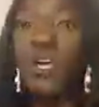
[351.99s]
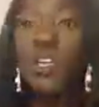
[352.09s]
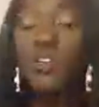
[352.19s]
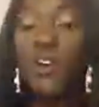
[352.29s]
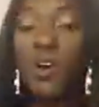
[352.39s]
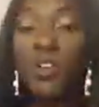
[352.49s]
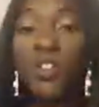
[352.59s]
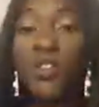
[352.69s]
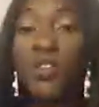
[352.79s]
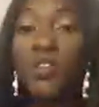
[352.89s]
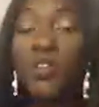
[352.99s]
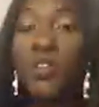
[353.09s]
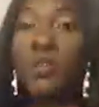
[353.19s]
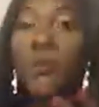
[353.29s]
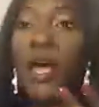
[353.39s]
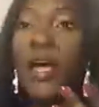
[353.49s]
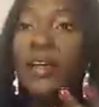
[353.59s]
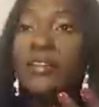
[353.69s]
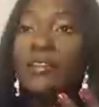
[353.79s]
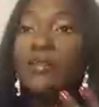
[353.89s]
If you're on YouTube
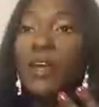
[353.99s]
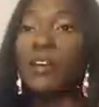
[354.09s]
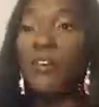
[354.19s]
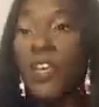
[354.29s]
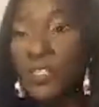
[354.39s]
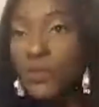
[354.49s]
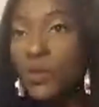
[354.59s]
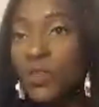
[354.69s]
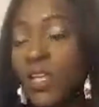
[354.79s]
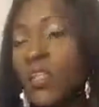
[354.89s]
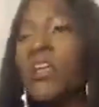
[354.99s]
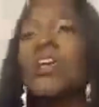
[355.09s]
and my Facebook, then